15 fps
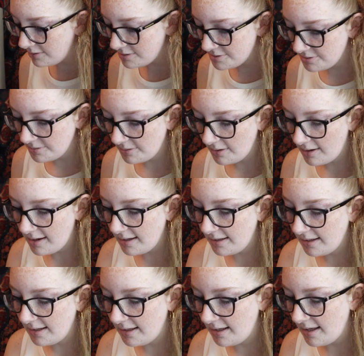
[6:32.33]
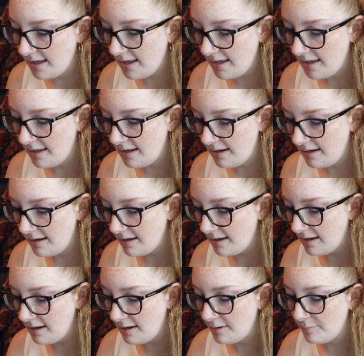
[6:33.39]
also got it in
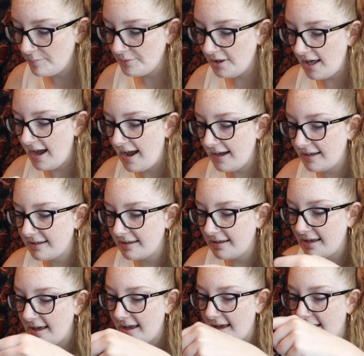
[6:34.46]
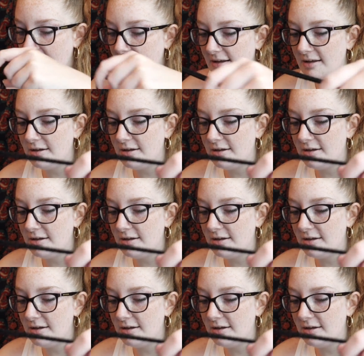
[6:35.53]
a black and